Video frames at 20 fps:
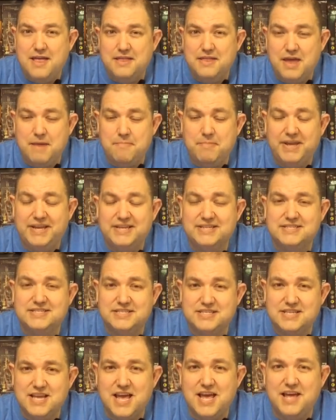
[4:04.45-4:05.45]
That being
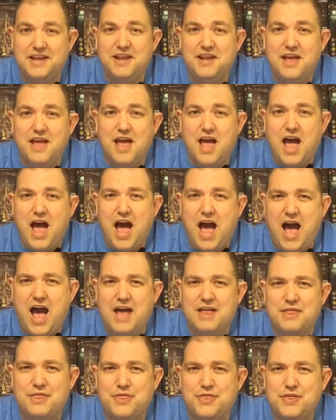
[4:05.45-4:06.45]
said,
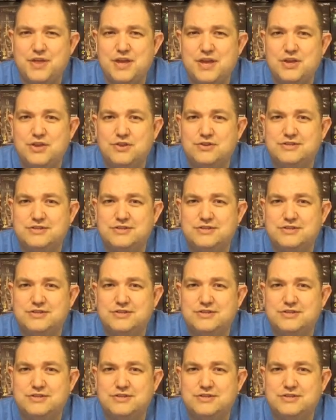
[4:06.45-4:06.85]
I think